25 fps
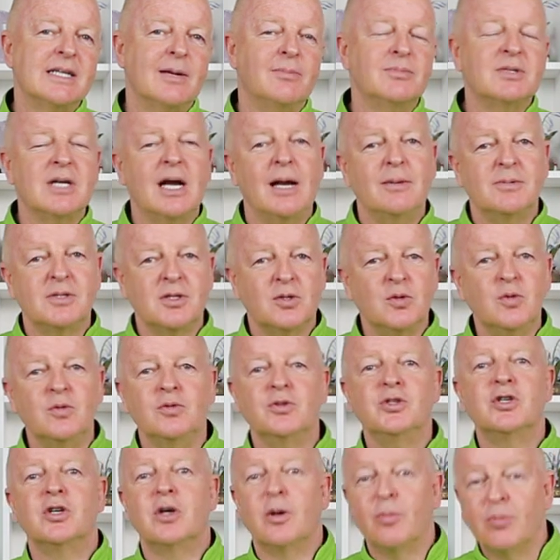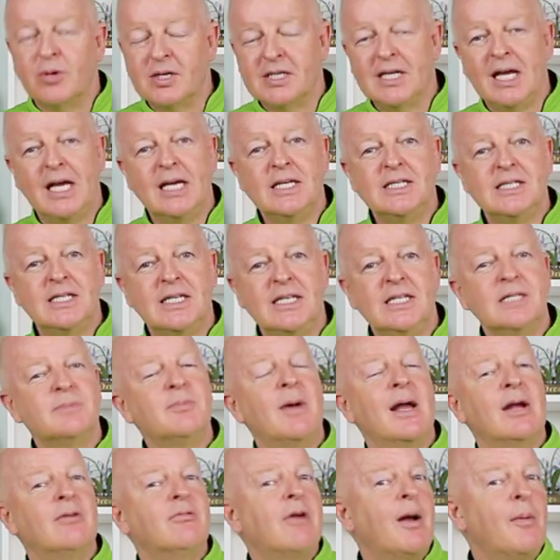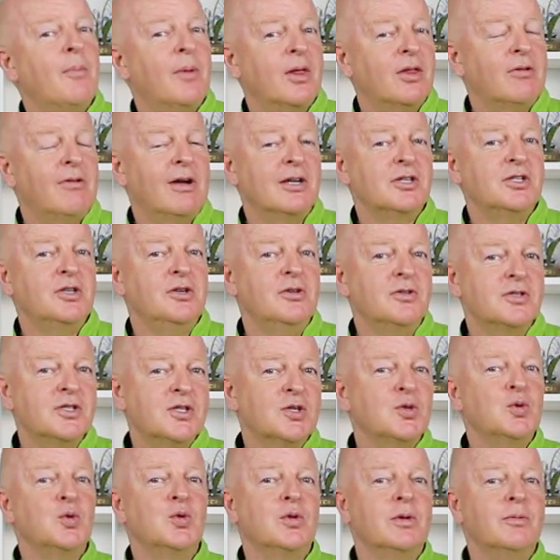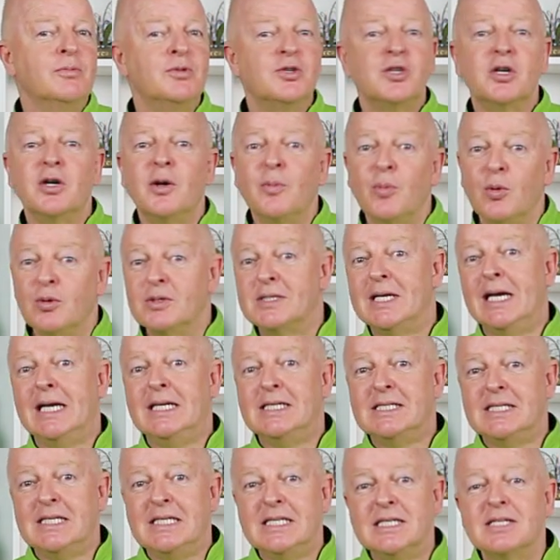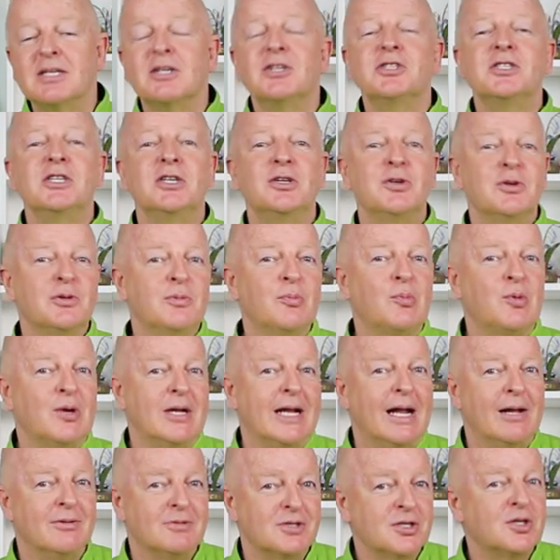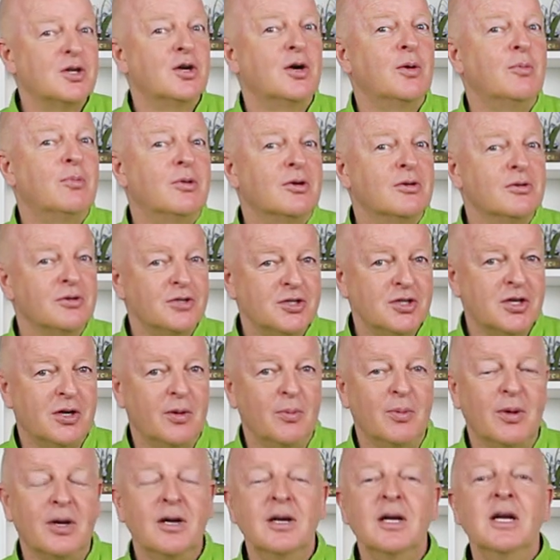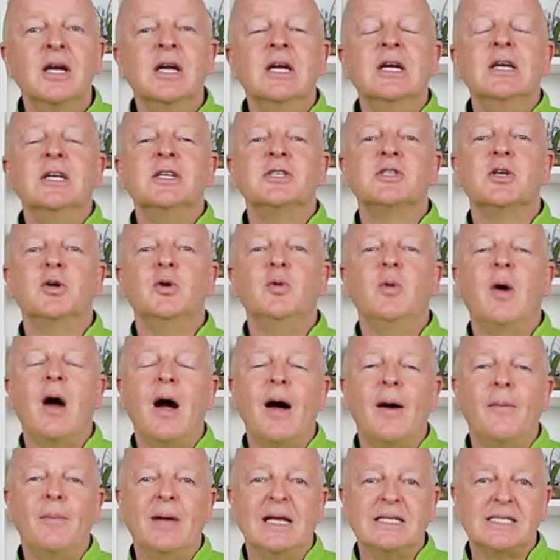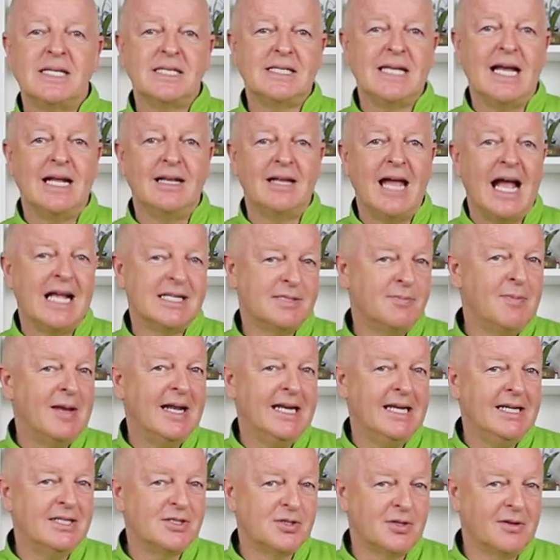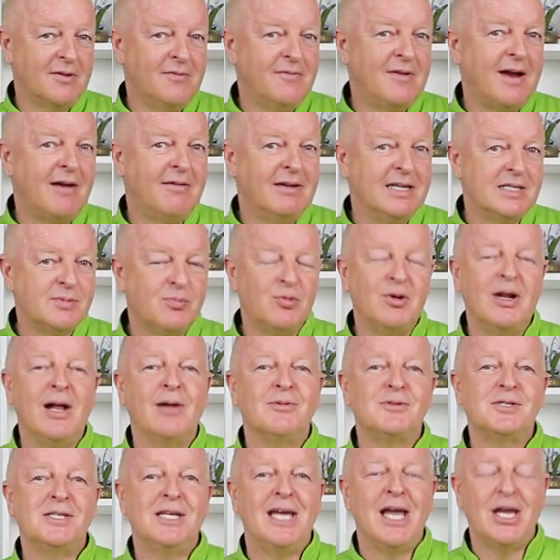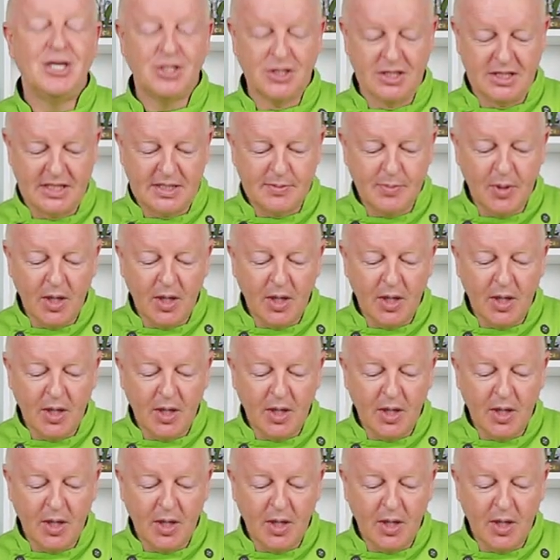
sometimes are called Gerbera daisies. My grandmother actually used to call them gerbil daisies because she couldn't pronounce Gerbera or gerber. So as I said, it has many sort of various pronunciations,